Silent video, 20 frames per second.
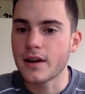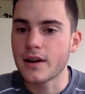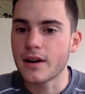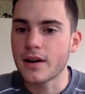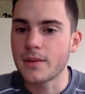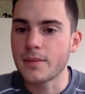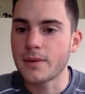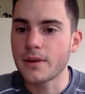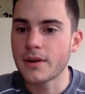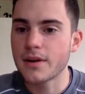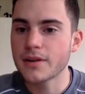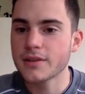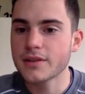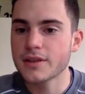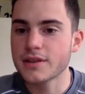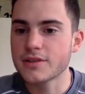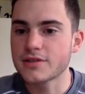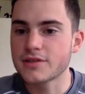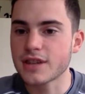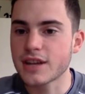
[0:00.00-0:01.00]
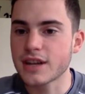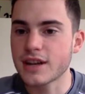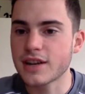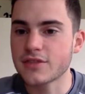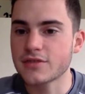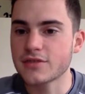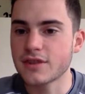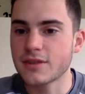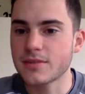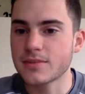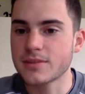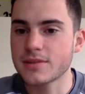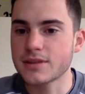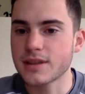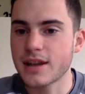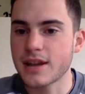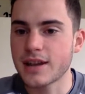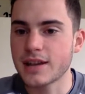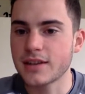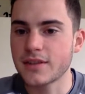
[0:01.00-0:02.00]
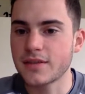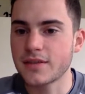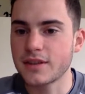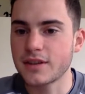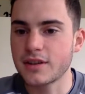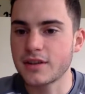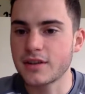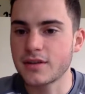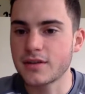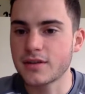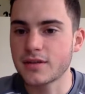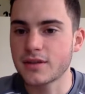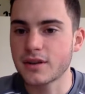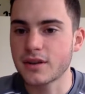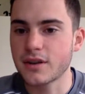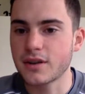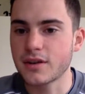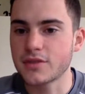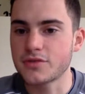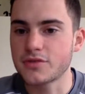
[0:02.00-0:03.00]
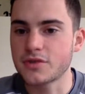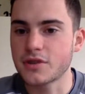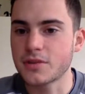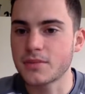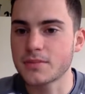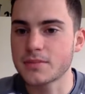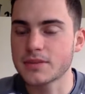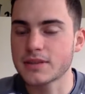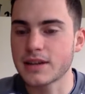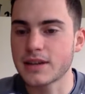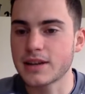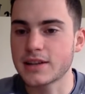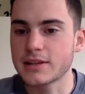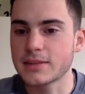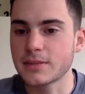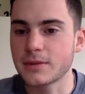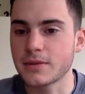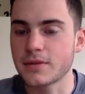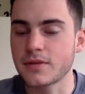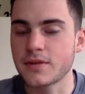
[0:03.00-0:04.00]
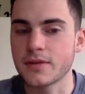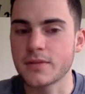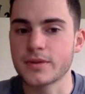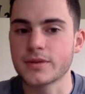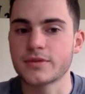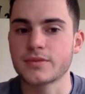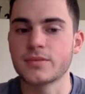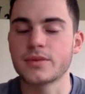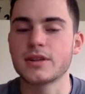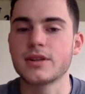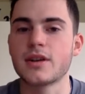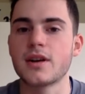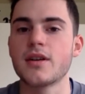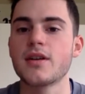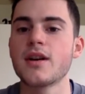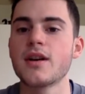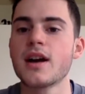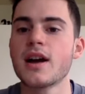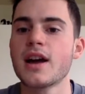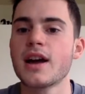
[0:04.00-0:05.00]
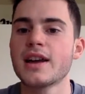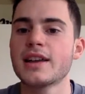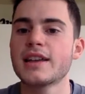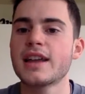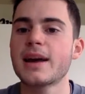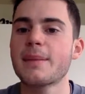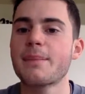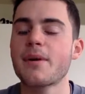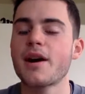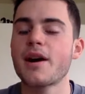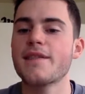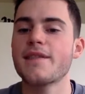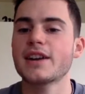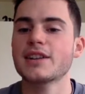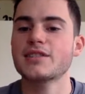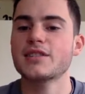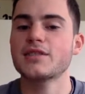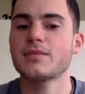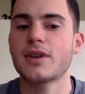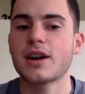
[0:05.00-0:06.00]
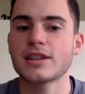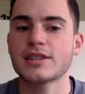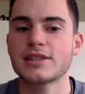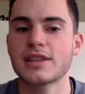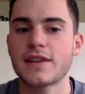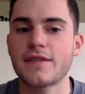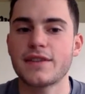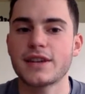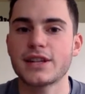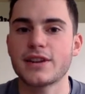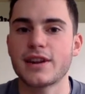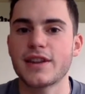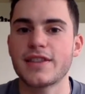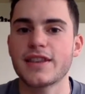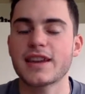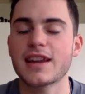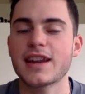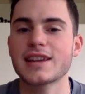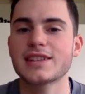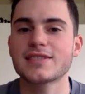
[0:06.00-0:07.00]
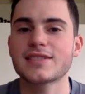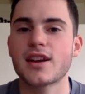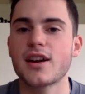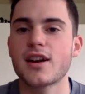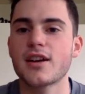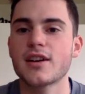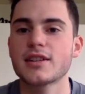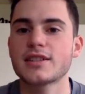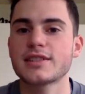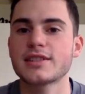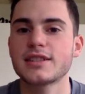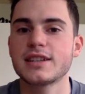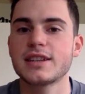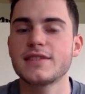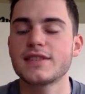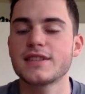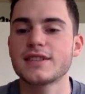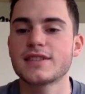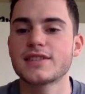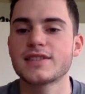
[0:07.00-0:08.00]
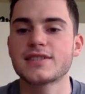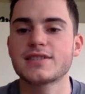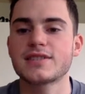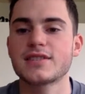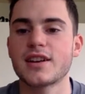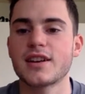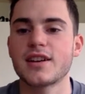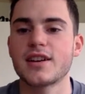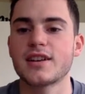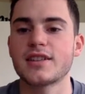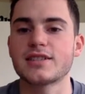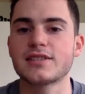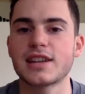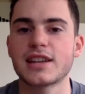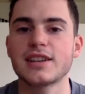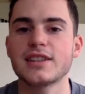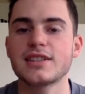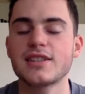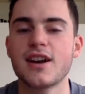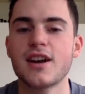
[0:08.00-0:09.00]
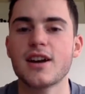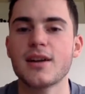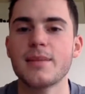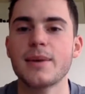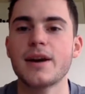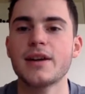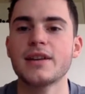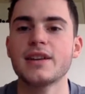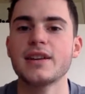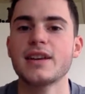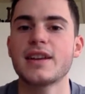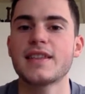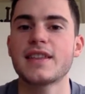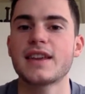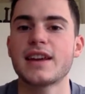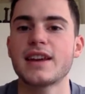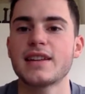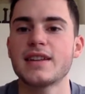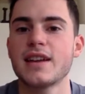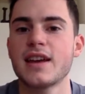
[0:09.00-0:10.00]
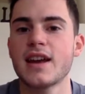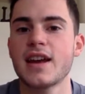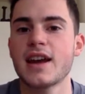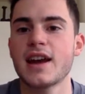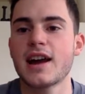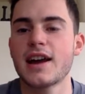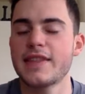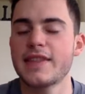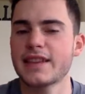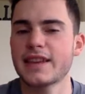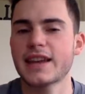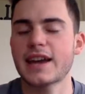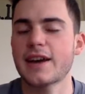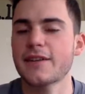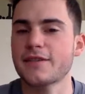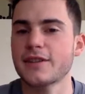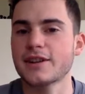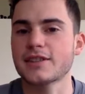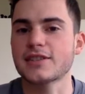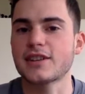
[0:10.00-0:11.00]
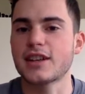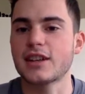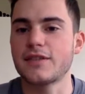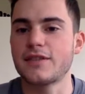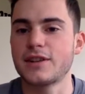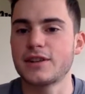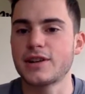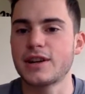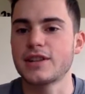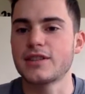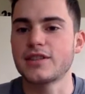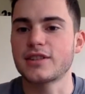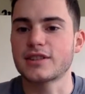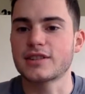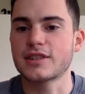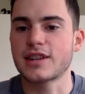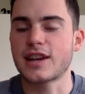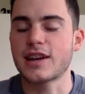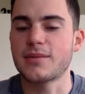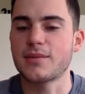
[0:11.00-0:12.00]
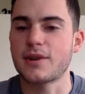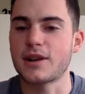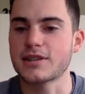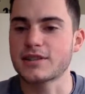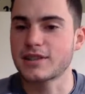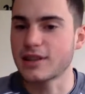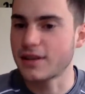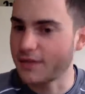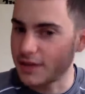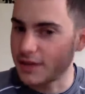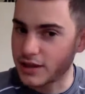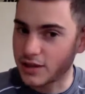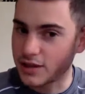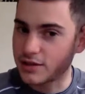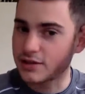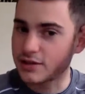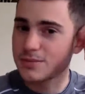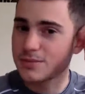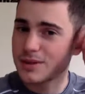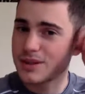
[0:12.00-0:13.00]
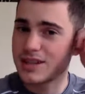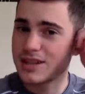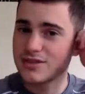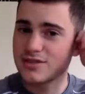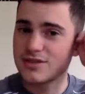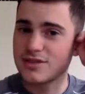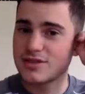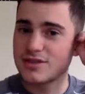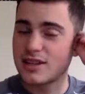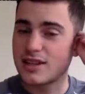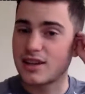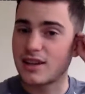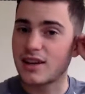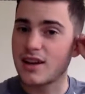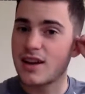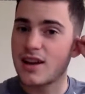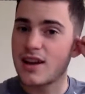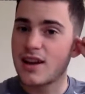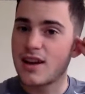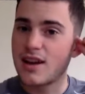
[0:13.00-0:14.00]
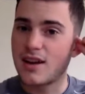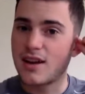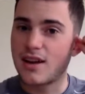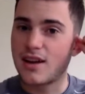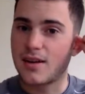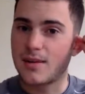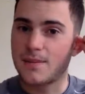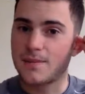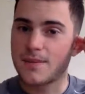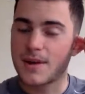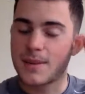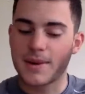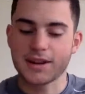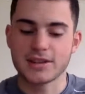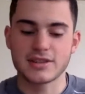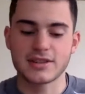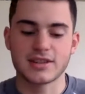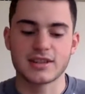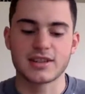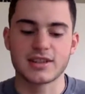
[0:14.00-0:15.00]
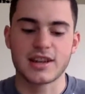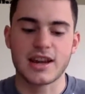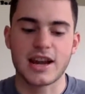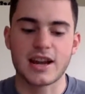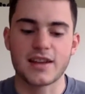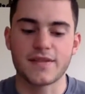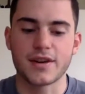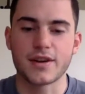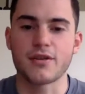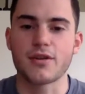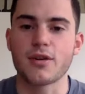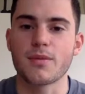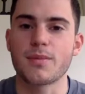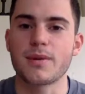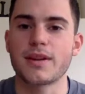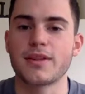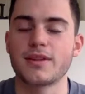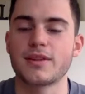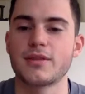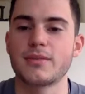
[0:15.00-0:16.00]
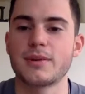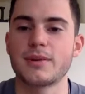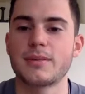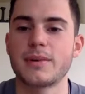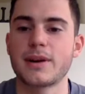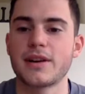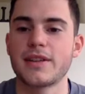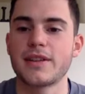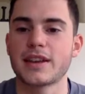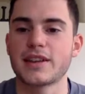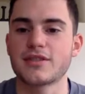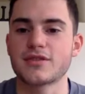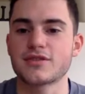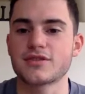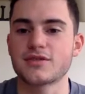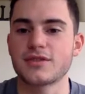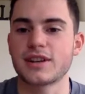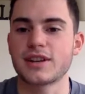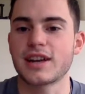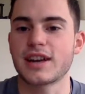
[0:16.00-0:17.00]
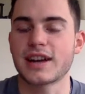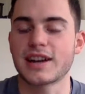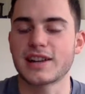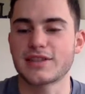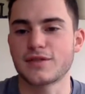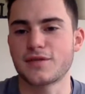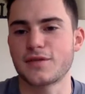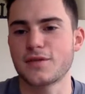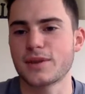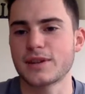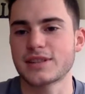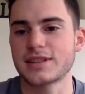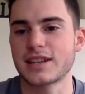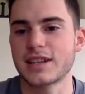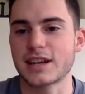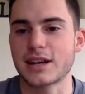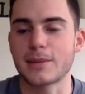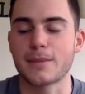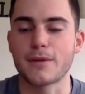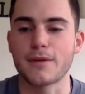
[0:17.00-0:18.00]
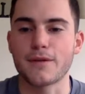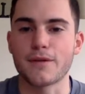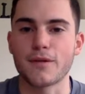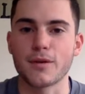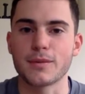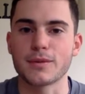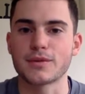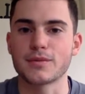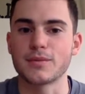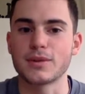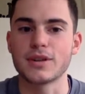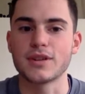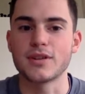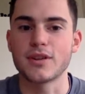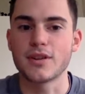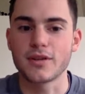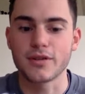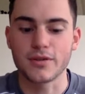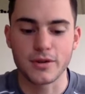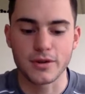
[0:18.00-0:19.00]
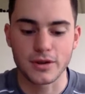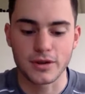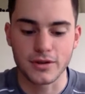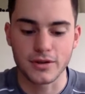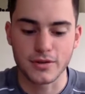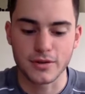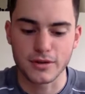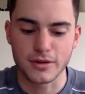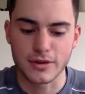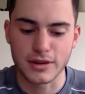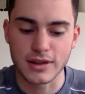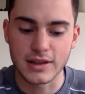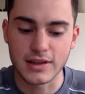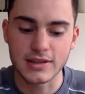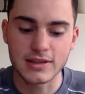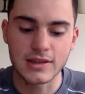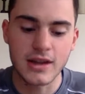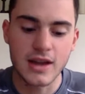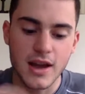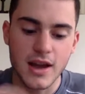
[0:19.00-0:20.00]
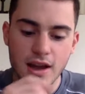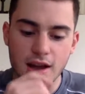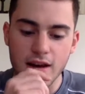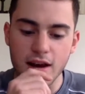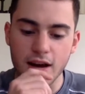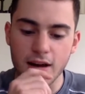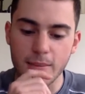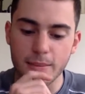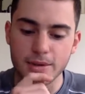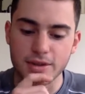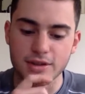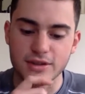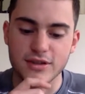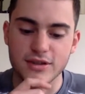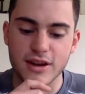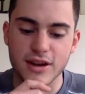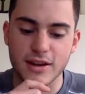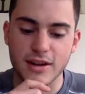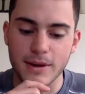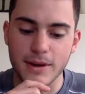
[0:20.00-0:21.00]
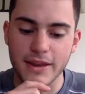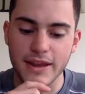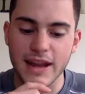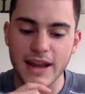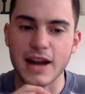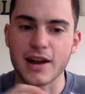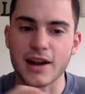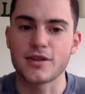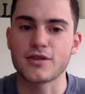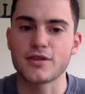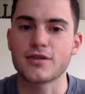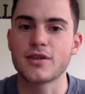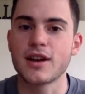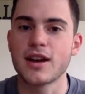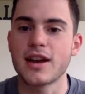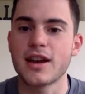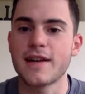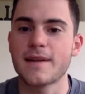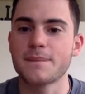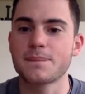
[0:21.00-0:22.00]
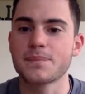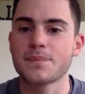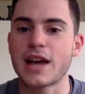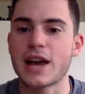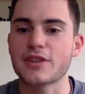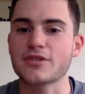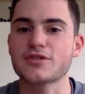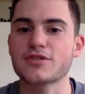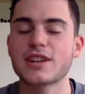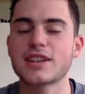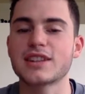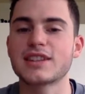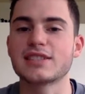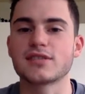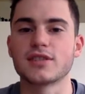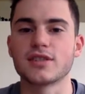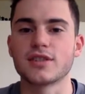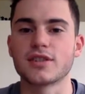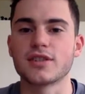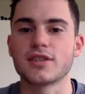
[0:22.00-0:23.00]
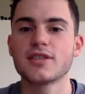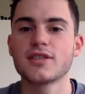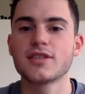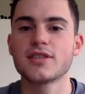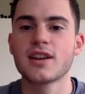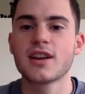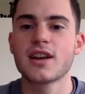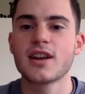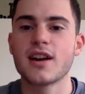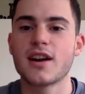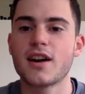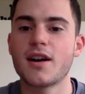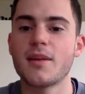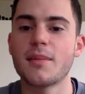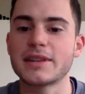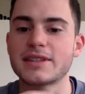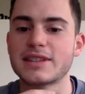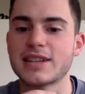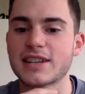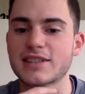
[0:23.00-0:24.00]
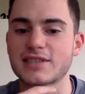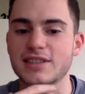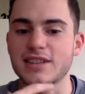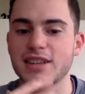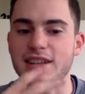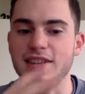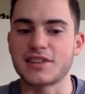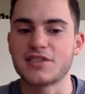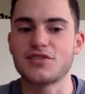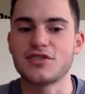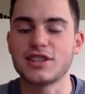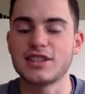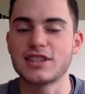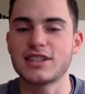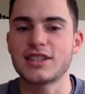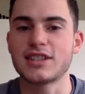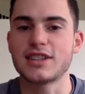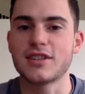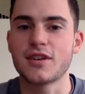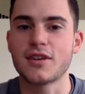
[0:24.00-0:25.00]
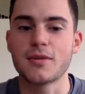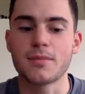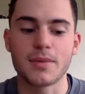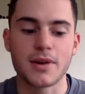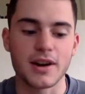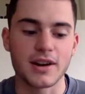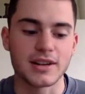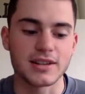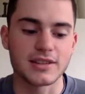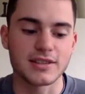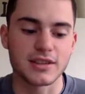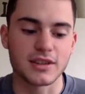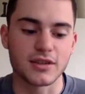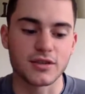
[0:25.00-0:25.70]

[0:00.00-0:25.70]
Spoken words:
Paul said, check out Jump Science video called Jump Science Performance Window. Yeah, Paul, I've actually watched that video. I think I saw Steven Selly talk about it, and then I think like after I saw that video, I watched that video, and it's pretty interesting. I'm actually gonna kind of incorporate a little bit about like a strength, I guess if you want to say like a performance window, quote unquote, in this, and just talking about like how strength is learned. That's actually like the GTO part.